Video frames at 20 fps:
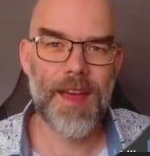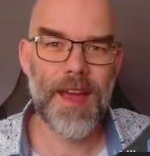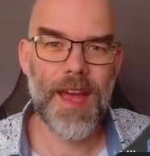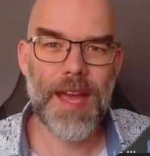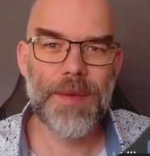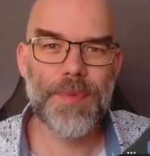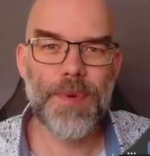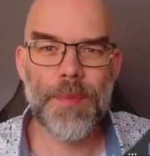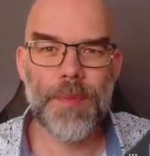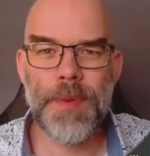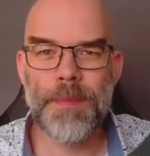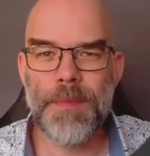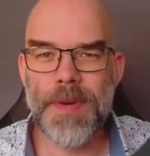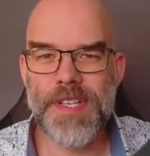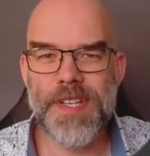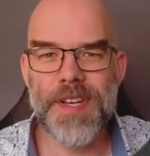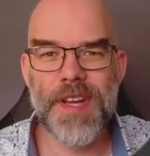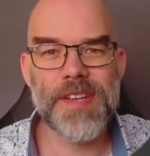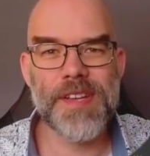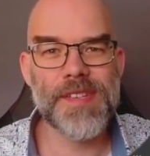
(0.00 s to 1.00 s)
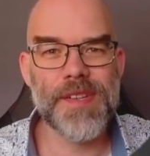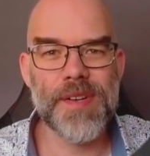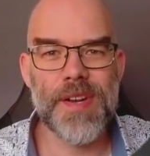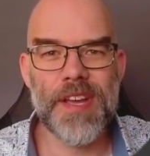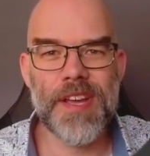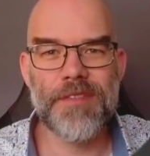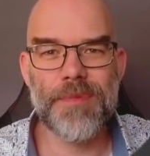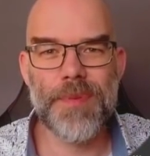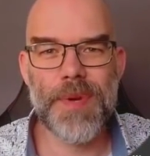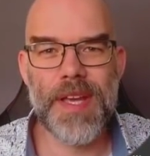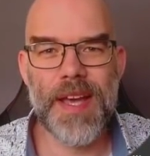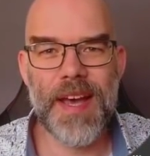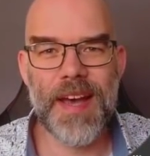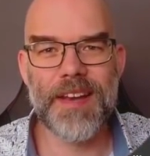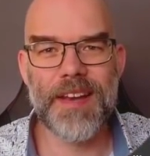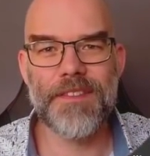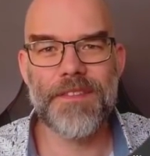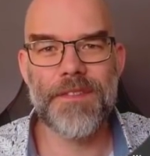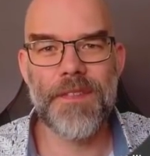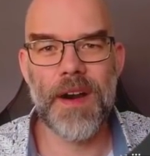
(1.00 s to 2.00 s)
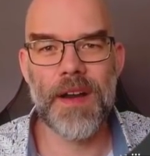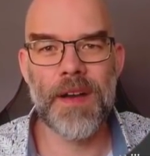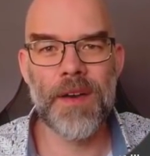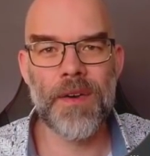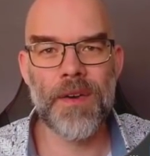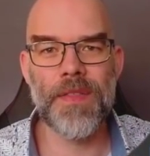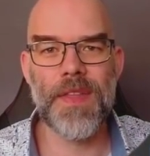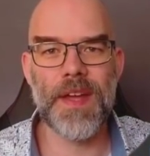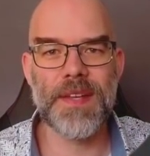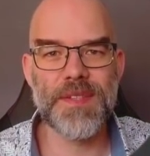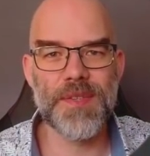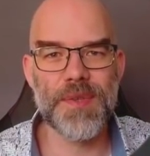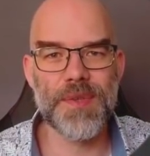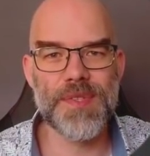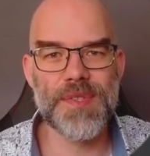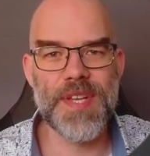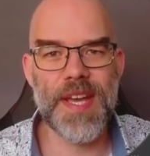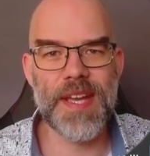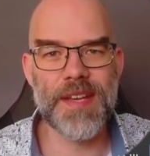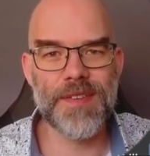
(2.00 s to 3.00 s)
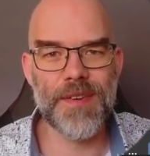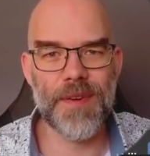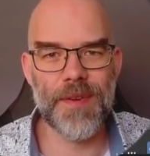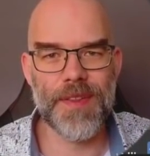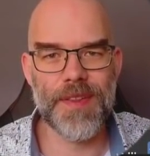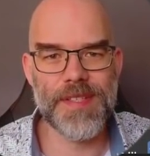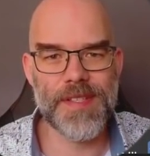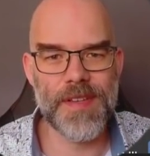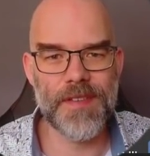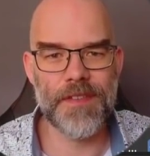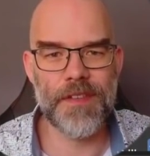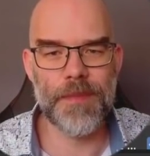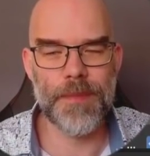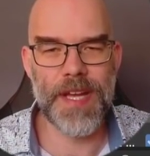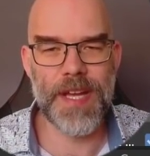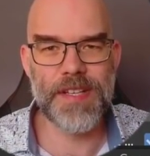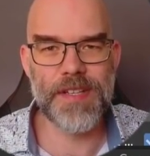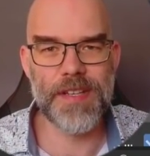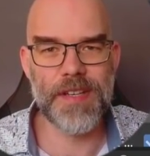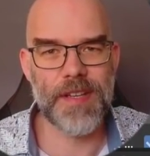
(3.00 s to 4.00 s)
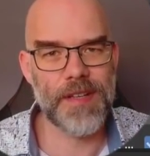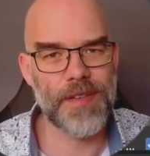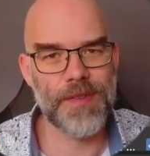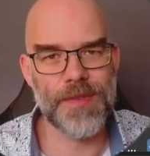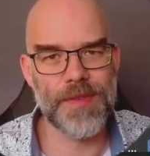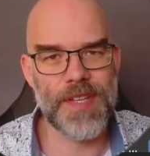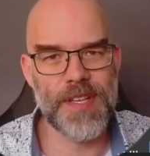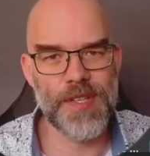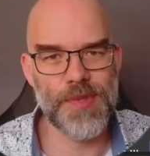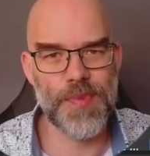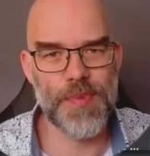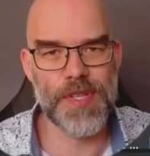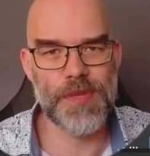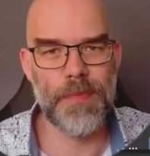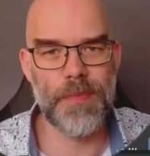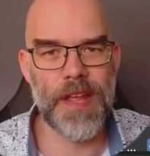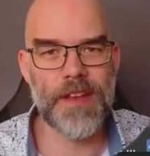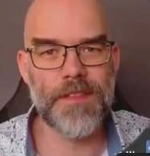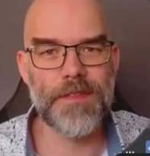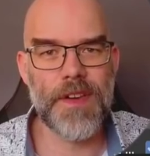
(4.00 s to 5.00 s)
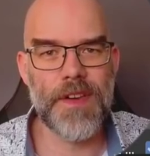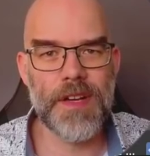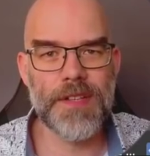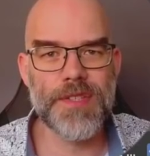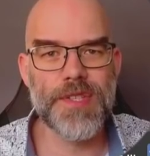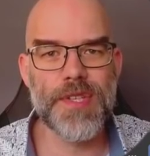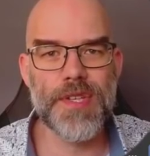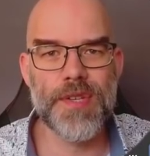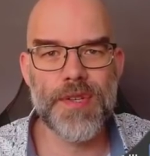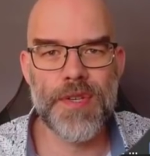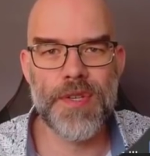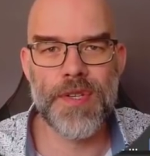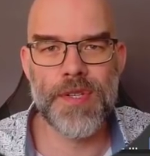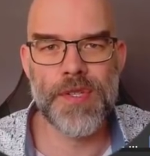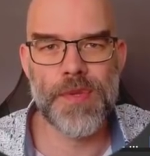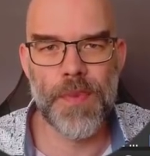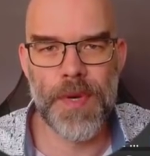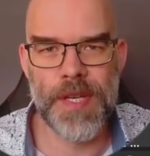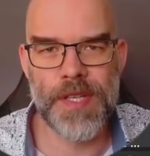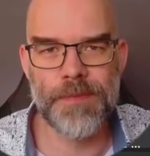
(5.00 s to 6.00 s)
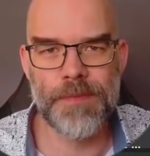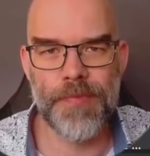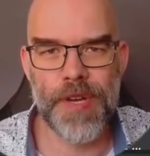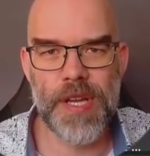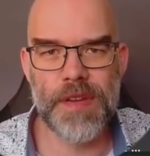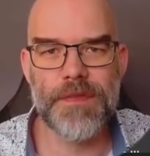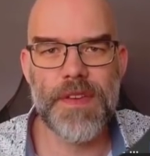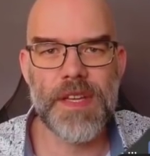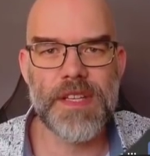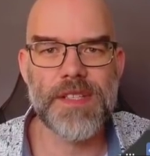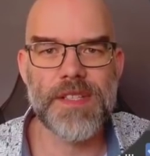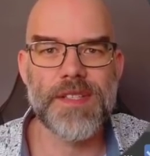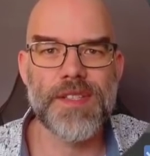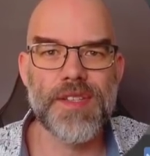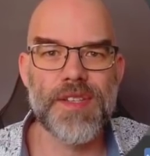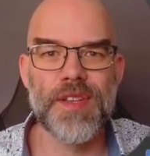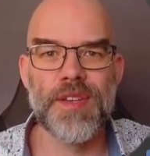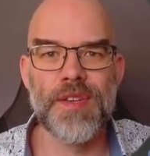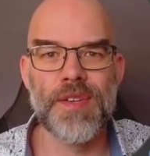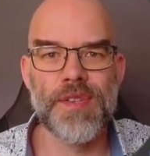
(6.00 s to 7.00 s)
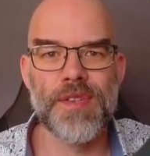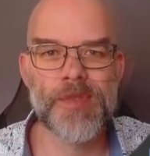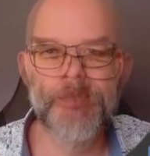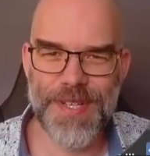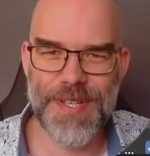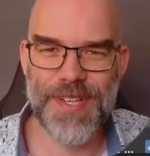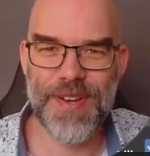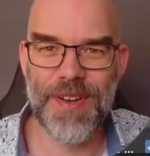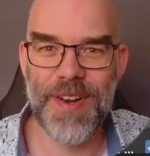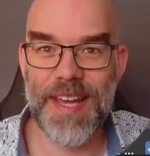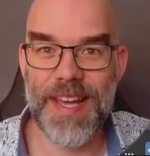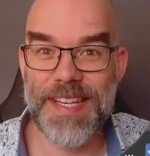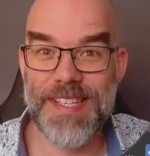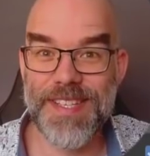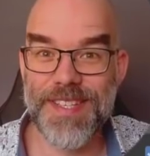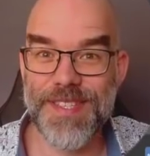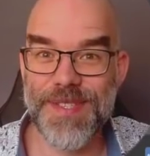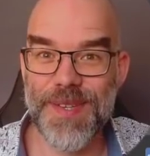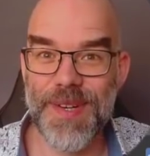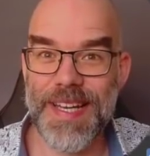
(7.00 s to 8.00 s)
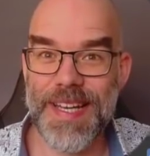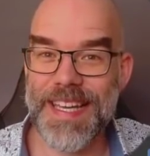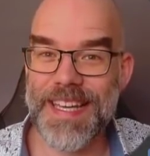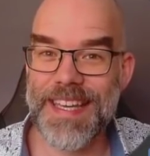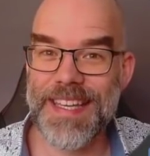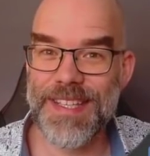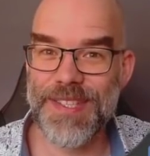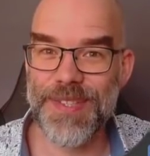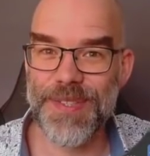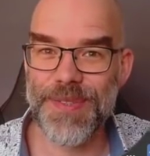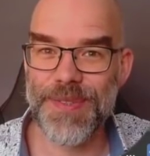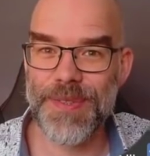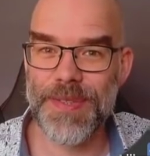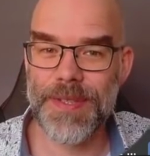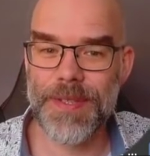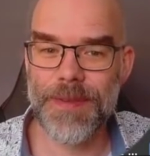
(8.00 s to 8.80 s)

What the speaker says: It would be much nicer if we had a file that contained all this information. It contains which blend files to use, which prefixes to use, which collections to link into.